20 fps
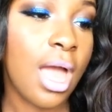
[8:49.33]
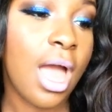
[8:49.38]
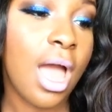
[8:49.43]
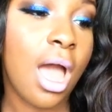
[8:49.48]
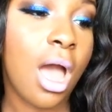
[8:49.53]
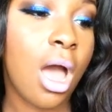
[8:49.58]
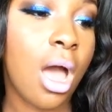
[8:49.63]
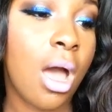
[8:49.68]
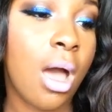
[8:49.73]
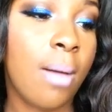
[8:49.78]

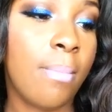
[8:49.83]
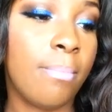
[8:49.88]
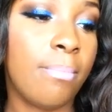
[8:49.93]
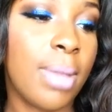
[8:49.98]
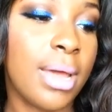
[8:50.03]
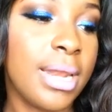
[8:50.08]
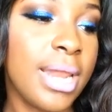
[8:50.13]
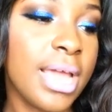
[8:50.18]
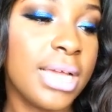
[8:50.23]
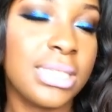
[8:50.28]

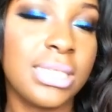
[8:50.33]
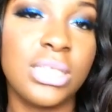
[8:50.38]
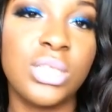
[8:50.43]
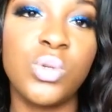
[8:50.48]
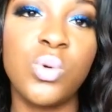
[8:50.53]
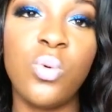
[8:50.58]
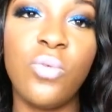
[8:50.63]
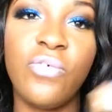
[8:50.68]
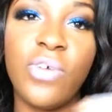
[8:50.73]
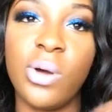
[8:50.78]
My next
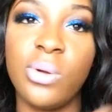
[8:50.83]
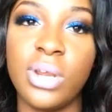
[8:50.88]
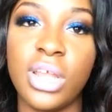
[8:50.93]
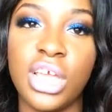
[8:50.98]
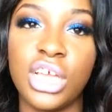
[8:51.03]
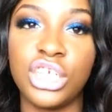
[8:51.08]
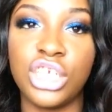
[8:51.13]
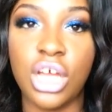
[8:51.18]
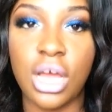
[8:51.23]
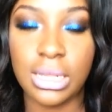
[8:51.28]
2
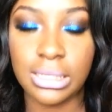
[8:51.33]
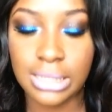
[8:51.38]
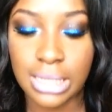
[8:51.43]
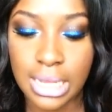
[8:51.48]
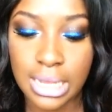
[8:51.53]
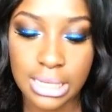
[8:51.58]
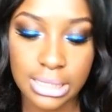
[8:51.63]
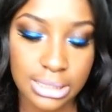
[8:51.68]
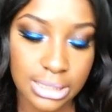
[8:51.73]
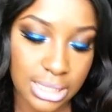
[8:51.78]
foundations
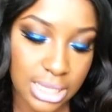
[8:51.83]
is